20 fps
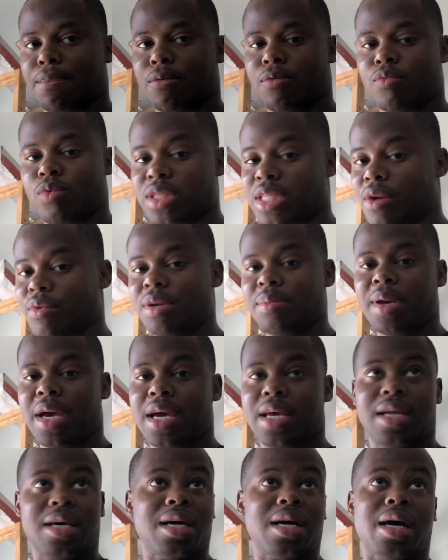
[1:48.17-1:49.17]
once I
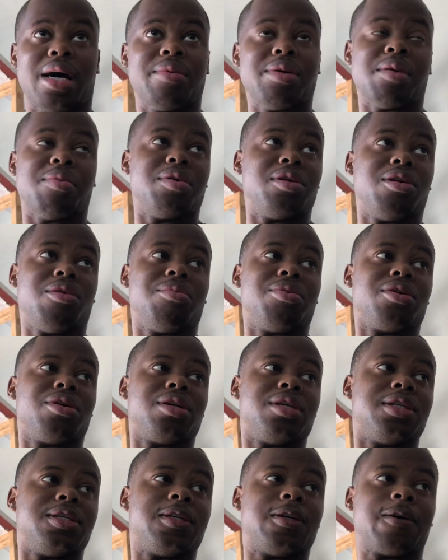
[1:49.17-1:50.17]
repaint it, I'm not putting no pearl
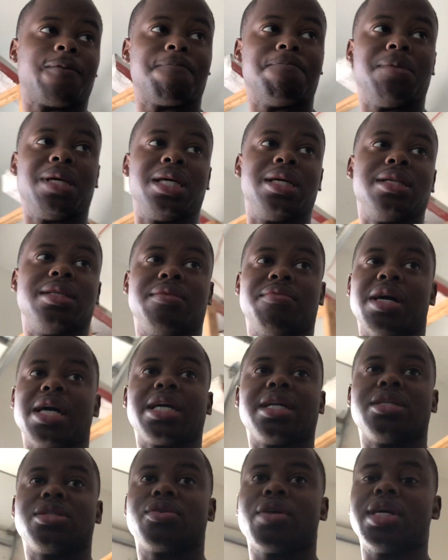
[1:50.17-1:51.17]
in here because if I
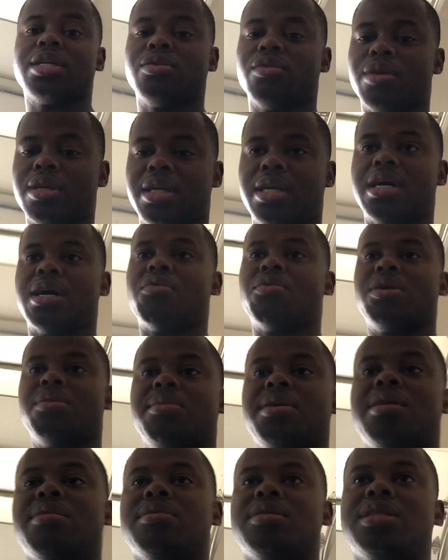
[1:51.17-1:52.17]
get a scratch or a dent, I want to
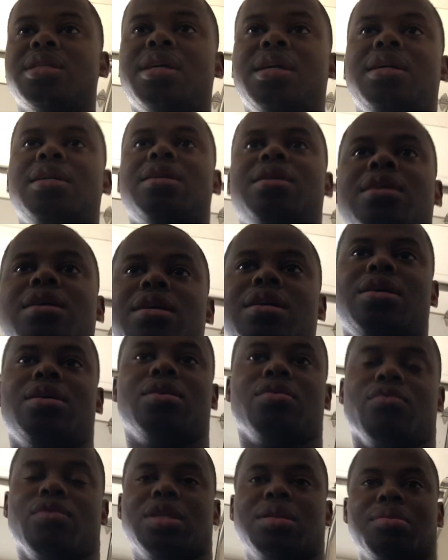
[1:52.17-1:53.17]
be able to sand it,
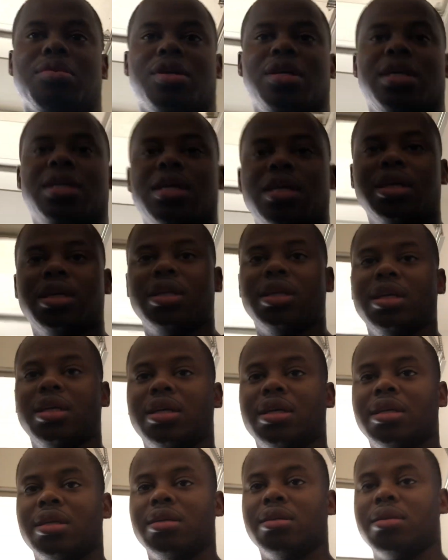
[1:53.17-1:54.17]
respray it, and
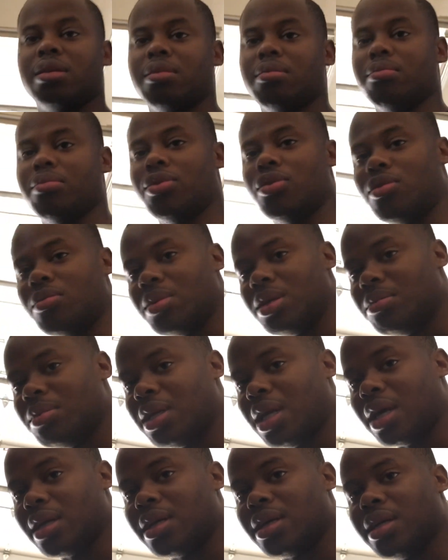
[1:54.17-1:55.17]
then boom, maybe
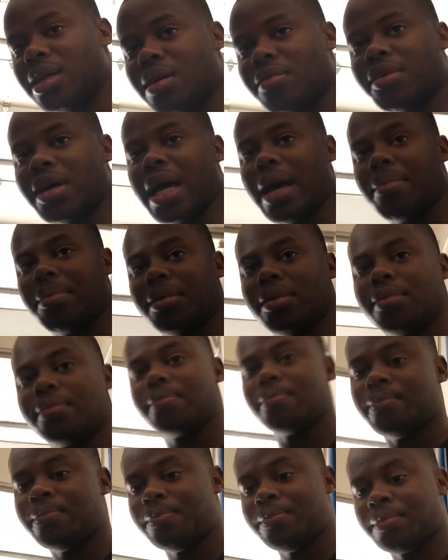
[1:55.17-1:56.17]
like nothing ever happened.
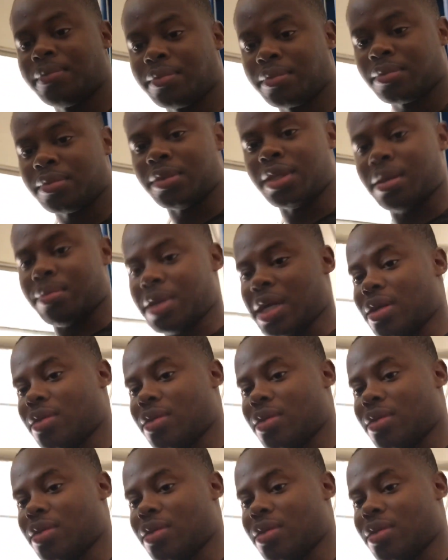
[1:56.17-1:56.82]
Yeah, I'm not